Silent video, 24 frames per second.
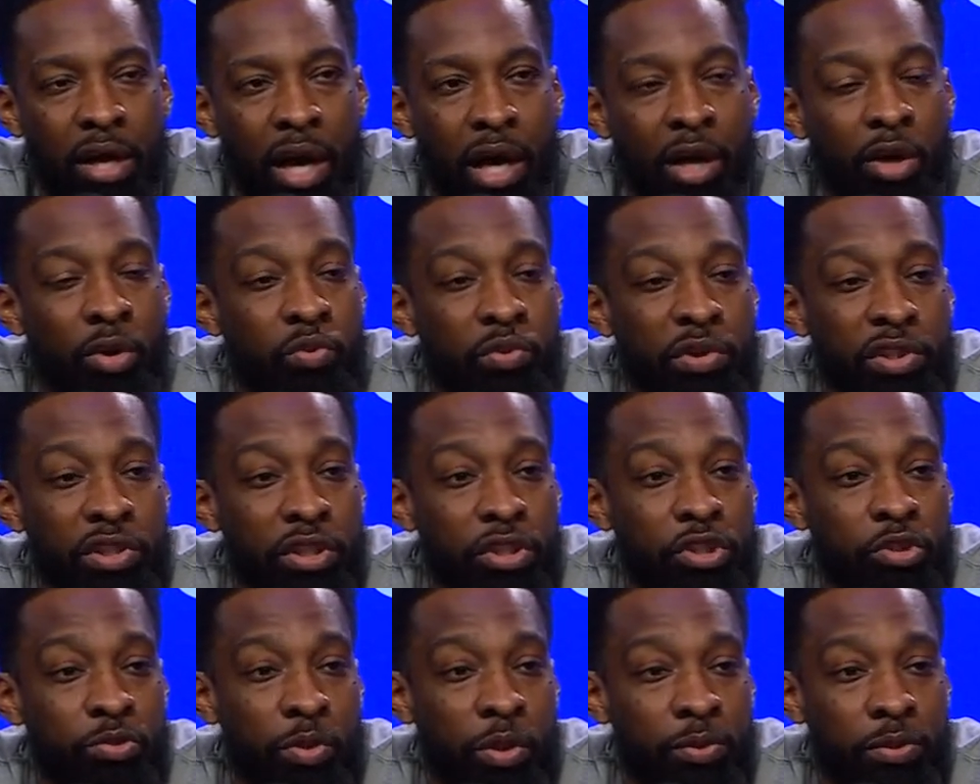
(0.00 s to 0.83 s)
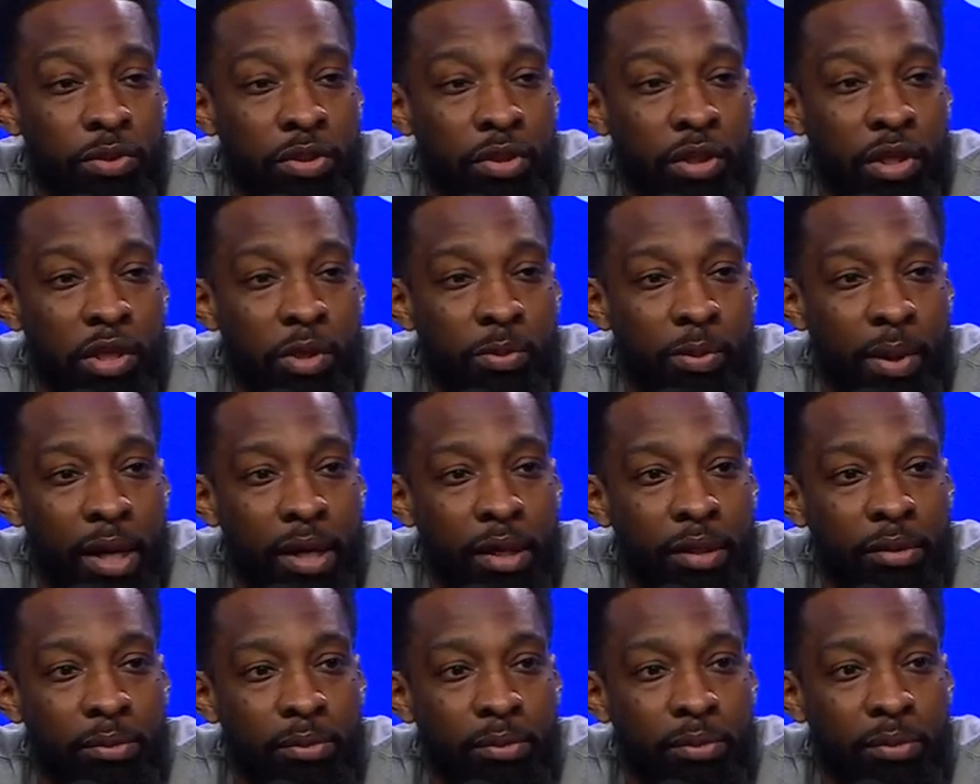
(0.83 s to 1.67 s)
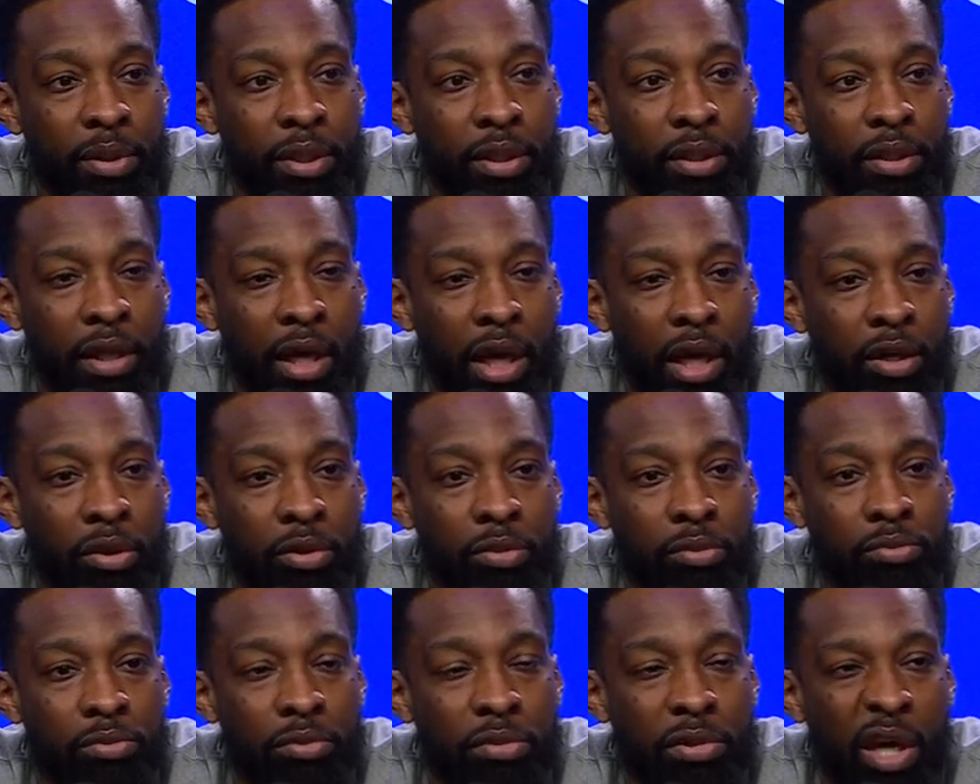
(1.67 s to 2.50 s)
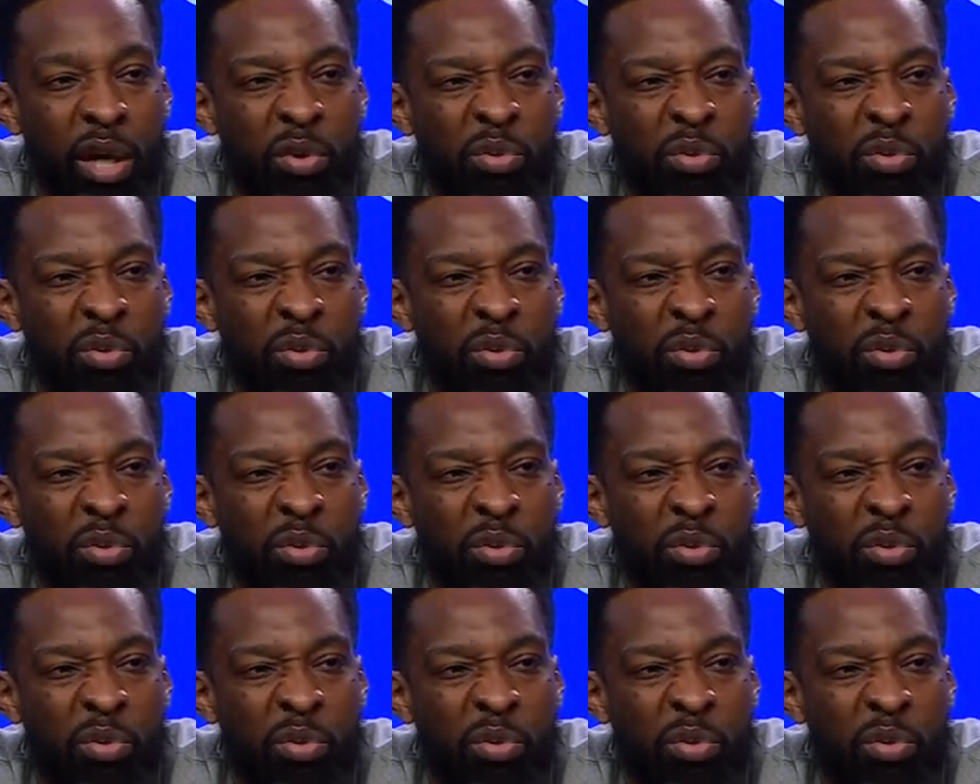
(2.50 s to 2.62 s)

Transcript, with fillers: I don't wish those moments on anybody, but I don't.